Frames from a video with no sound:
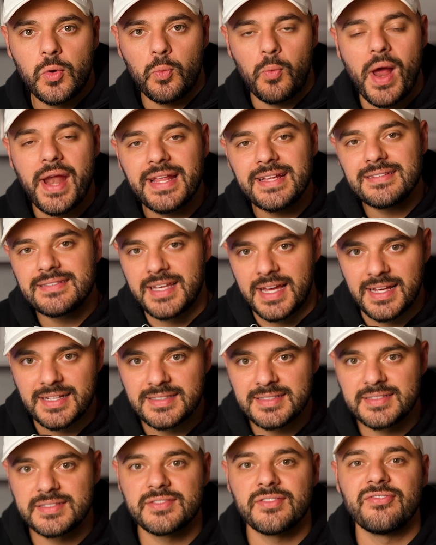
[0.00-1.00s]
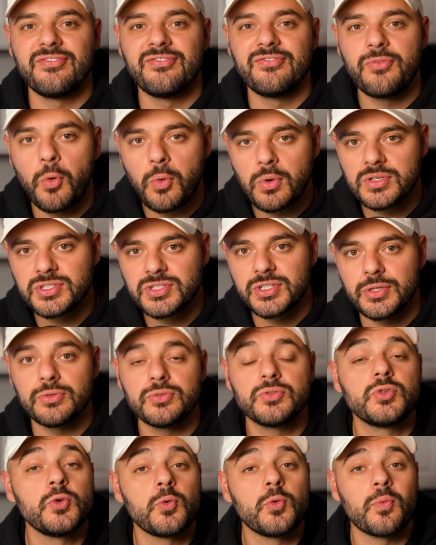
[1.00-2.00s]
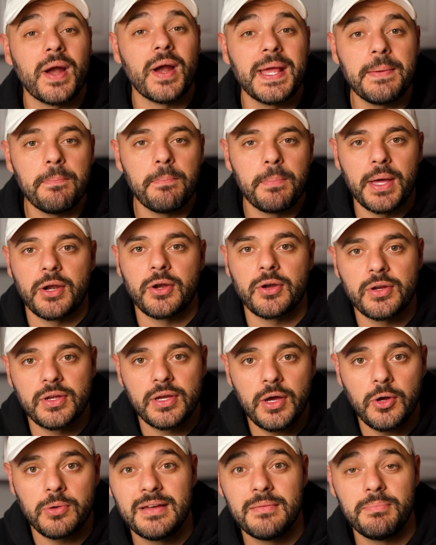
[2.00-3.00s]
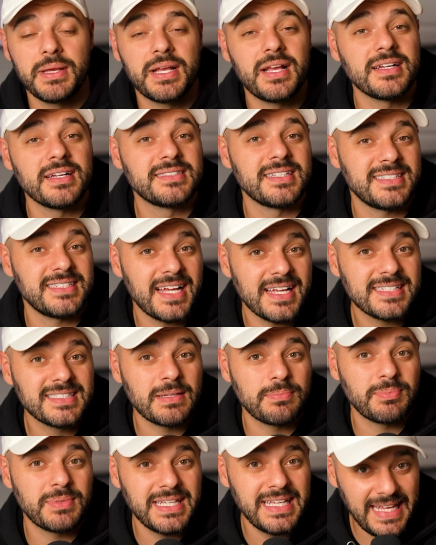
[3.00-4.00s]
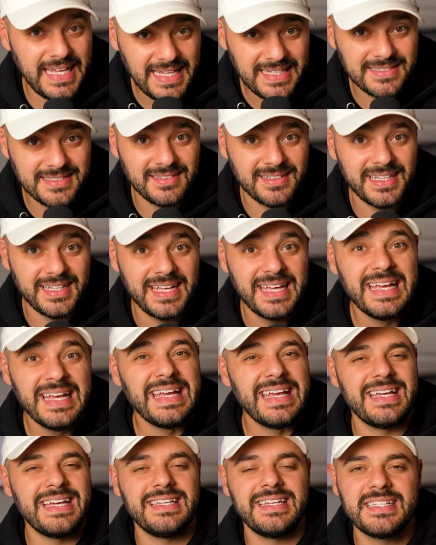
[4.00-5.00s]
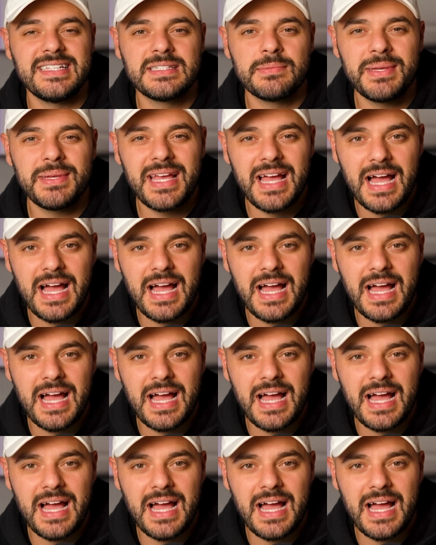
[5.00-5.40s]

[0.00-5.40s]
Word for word: Writing tests force you to write better code because to test something easily, it needs to be